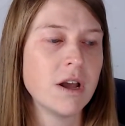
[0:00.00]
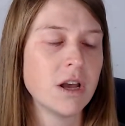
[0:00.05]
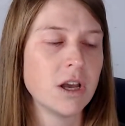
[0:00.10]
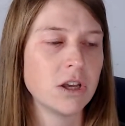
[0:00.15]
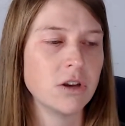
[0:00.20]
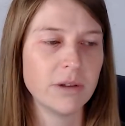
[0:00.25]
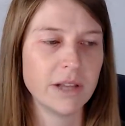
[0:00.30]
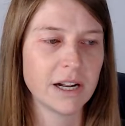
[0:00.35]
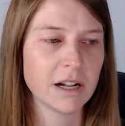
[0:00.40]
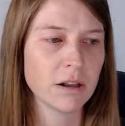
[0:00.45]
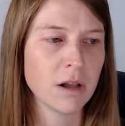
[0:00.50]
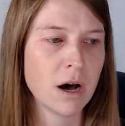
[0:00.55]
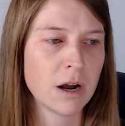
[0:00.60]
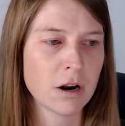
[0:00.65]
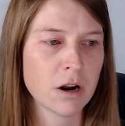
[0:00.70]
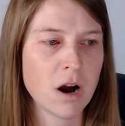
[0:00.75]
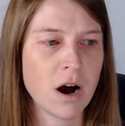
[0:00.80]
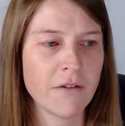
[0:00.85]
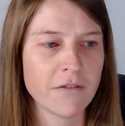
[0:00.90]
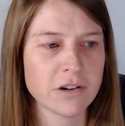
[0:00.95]
You lead a lot
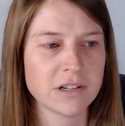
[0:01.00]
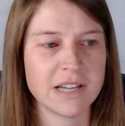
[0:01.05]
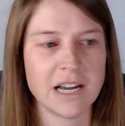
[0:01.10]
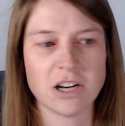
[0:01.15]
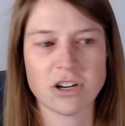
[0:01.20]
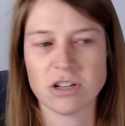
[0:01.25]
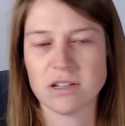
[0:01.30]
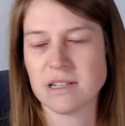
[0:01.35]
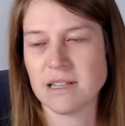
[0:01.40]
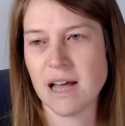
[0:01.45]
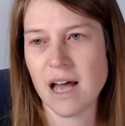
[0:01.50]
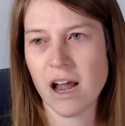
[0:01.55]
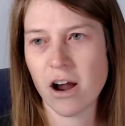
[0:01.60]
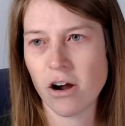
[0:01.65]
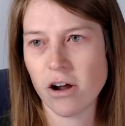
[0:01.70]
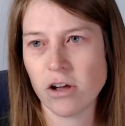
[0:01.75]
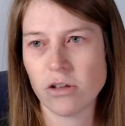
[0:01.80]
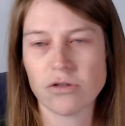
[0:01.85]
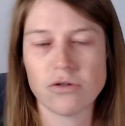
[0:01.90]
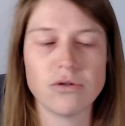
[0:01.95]
of conversations in that
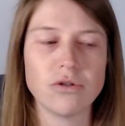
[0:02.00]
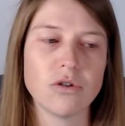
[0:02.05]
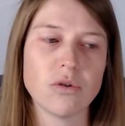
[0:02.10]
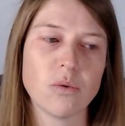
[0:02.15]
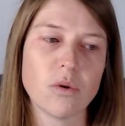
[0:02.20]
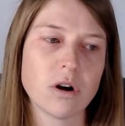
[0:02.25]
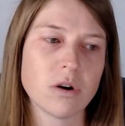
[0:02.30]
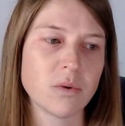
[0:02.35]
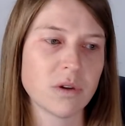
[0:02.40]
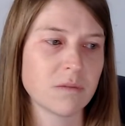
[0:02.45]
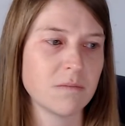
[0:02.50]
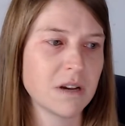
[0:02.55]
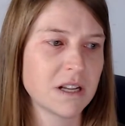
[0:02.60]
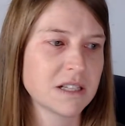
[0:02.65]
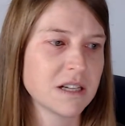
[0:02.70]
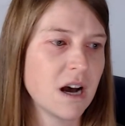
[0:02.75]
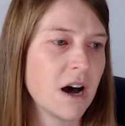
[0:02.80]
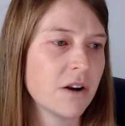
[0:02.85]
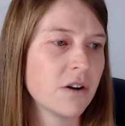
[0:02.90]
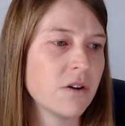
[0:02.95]
area through your work with
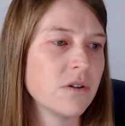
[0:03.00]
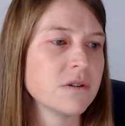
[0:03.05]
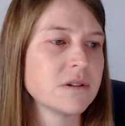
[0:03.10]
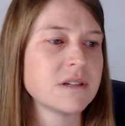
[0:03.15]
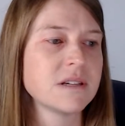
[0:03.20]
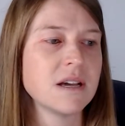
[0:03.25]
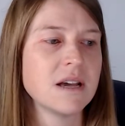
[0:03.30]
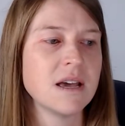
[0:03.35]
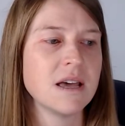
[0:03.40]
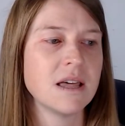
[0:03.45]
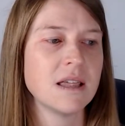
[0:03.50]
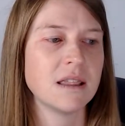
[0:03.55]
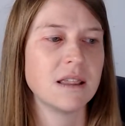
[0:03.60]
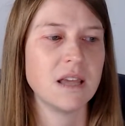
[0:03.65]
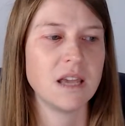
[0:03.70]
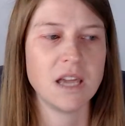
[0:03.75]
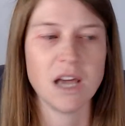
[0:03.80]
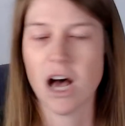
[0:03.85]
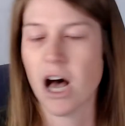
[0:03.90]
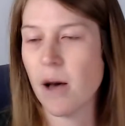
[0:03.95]
McDonald's,
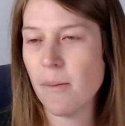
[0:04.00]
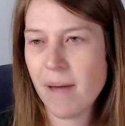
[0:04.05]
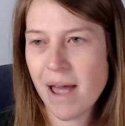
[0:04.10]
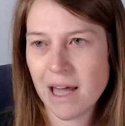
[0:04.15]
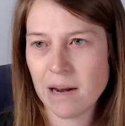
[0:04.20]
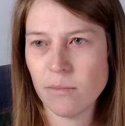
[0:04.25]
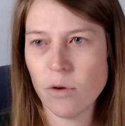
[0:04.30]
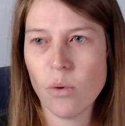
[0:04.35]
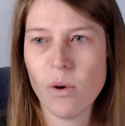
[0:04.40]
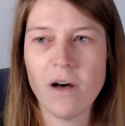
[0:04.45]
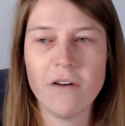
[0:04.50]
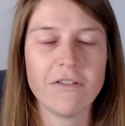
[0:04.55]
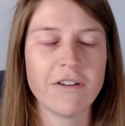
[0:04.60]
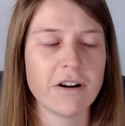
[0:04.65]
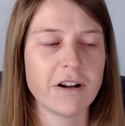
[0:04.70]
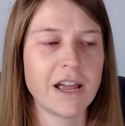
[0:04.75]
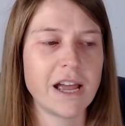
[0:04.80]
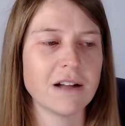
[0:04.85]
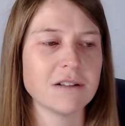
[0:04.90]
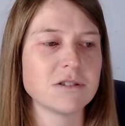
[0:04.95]
the YUM Animal
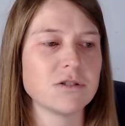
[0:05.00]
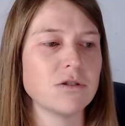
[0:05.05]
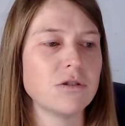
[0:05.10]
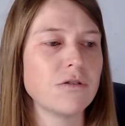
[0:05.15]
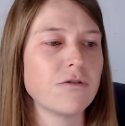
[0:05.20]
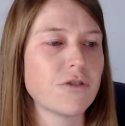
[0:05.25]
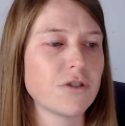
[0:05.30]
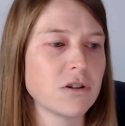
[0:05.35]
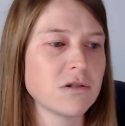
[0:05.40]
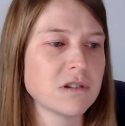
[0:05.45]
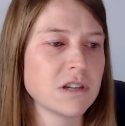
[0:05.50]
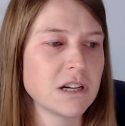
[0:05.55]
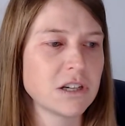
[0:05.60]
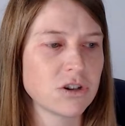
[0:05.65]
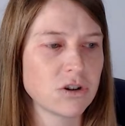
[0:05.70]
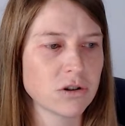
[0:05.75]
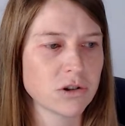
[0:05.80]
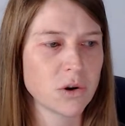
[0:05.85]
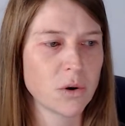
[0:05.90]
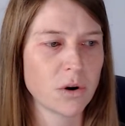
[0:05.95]
Welfare Council. For those
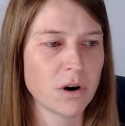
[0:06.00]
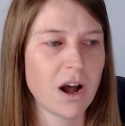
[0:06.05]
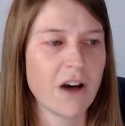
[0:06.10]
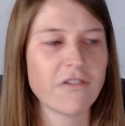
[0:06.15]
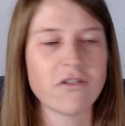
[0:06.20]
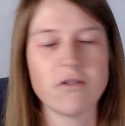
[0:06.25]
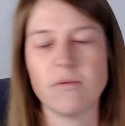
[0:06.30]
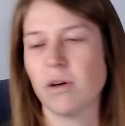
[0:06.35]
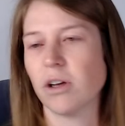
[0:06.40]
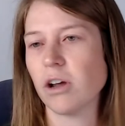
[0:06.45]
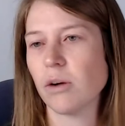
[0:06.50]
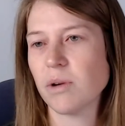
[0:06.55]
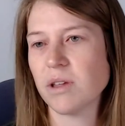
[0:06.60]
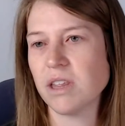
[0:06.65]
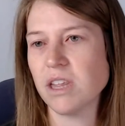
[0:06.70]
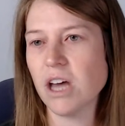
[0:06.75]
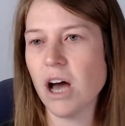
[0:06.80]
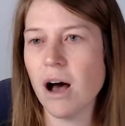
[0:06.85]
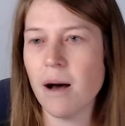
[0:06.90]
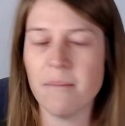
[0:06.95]
listeners who are not familiar with
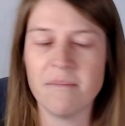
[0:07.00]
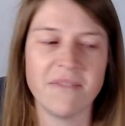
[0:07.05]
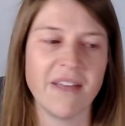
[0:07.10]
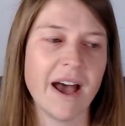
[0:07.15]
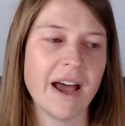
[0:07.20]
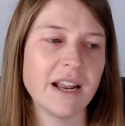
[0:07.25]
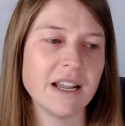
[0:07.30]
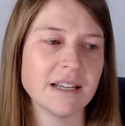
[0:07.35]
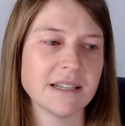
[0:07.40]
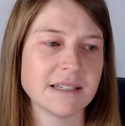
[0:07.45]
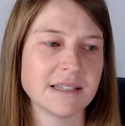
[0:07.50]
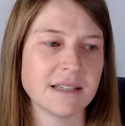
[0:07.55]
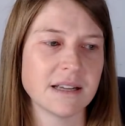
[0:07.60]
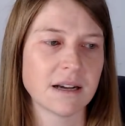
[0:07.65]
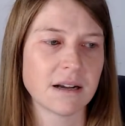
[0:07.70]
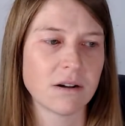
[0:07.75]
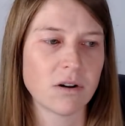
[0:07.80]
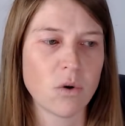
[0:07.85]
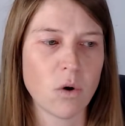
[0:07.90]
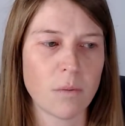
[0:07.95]
YUM, that is
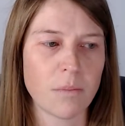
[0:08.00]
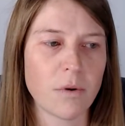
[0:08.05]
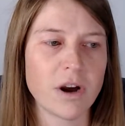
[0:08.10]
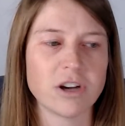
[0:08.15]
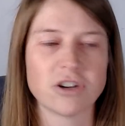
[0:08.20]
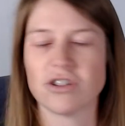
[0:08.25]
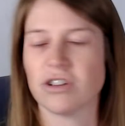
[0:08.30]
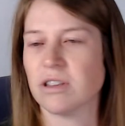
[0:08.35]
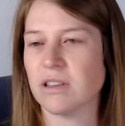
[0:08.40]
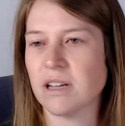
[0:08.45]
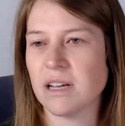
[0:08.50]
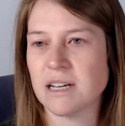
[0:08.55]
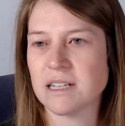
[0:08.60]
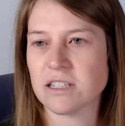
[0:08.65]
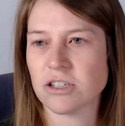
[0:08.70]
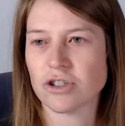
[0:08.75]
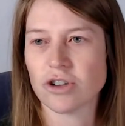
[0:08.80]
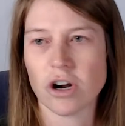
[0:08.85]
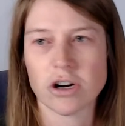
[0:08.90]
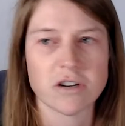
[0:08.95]
the corporation that
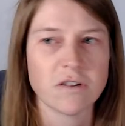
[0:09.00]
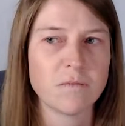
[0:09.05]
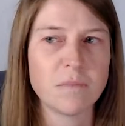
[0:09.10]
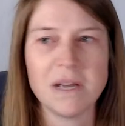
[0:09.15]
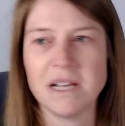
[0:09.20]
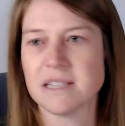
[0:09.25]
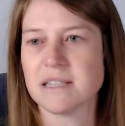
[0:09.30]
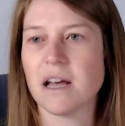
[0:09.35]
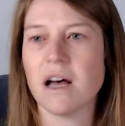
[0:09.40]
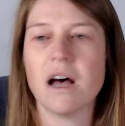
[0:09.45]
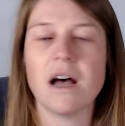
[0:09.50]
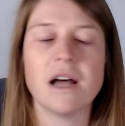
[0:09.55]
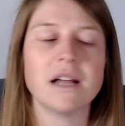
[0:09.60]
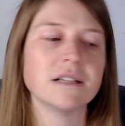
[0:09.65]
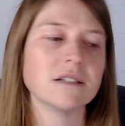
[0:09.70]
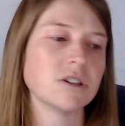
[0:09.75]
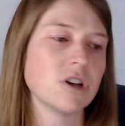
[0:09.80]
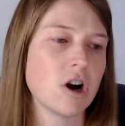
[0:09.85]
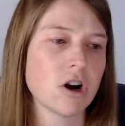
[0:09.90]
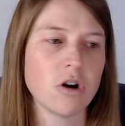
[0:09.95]
is in charge of Pizza Hut
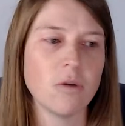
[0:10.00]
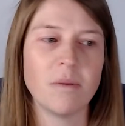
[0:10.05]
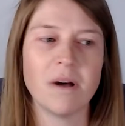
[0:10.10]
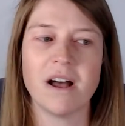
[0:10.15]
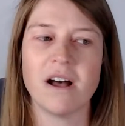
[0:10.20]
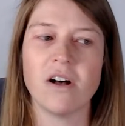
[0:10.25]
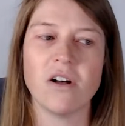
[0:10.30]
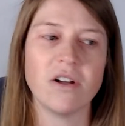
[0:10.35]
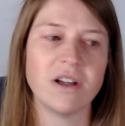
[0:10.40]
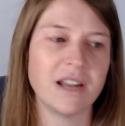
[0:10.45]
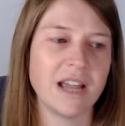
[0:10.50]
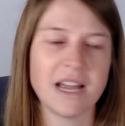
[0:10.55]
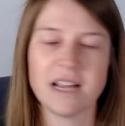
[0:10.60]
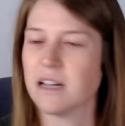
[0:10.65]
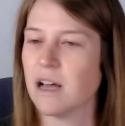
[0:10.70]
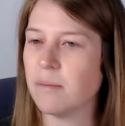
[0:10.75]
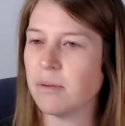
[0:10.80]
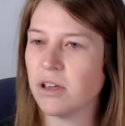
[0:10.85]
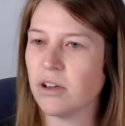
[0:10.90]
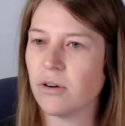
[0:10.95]
and Taco Bell and
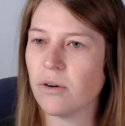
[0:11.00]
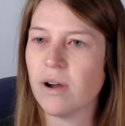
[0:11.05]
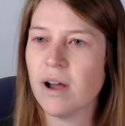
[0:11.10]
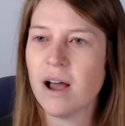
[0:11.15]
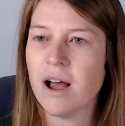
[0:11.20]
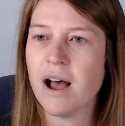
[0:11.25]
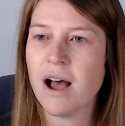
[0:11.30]
A&W.